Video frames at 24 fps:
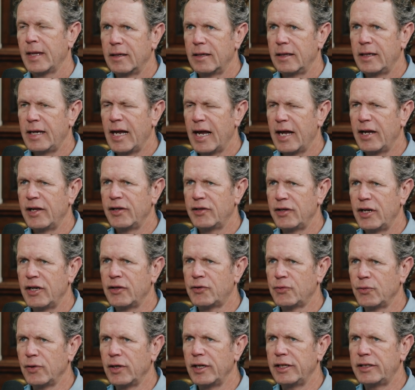Yeah,
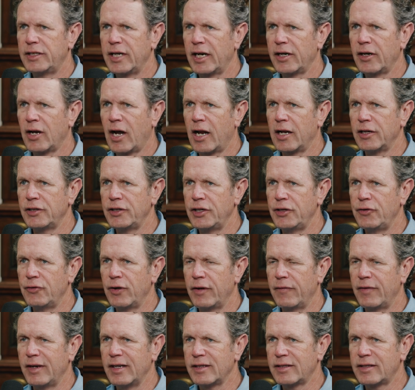it's really technology
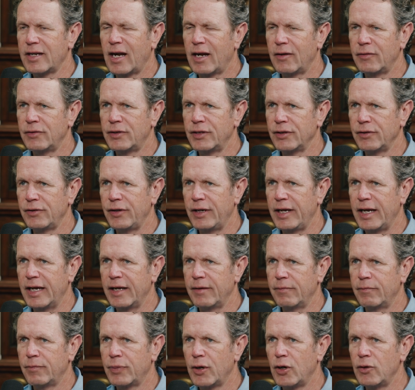driven. It's not until you
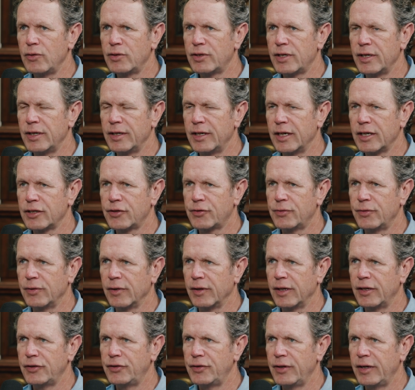get post-industrial
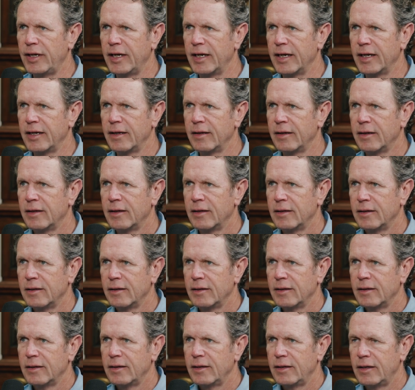that you get,
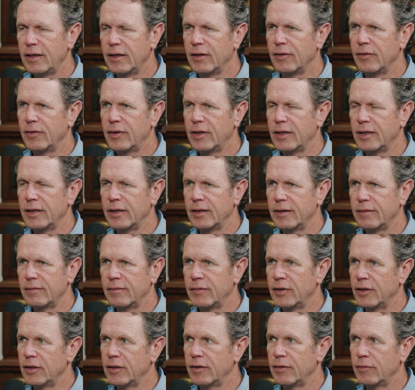you know,
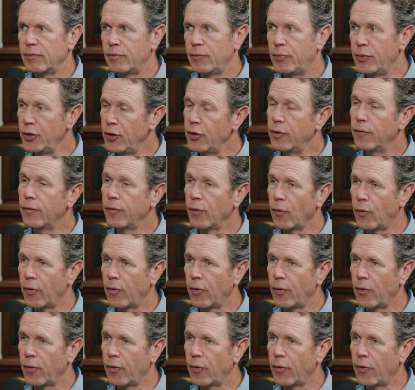the beautiful